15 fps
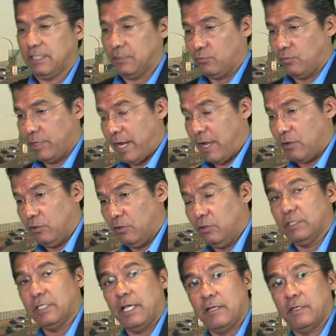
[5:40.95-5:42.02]
has went out and
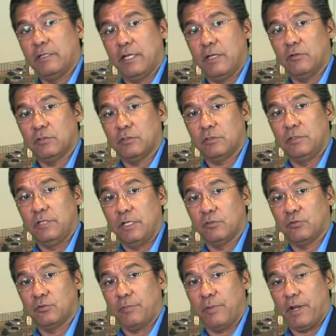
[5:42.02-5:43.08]
looked, yeah, the
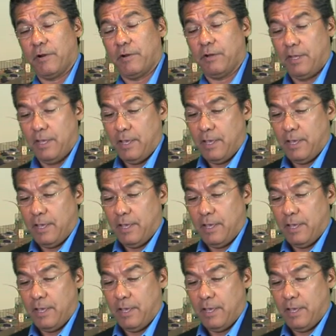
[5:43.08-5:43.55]
nail's repaired.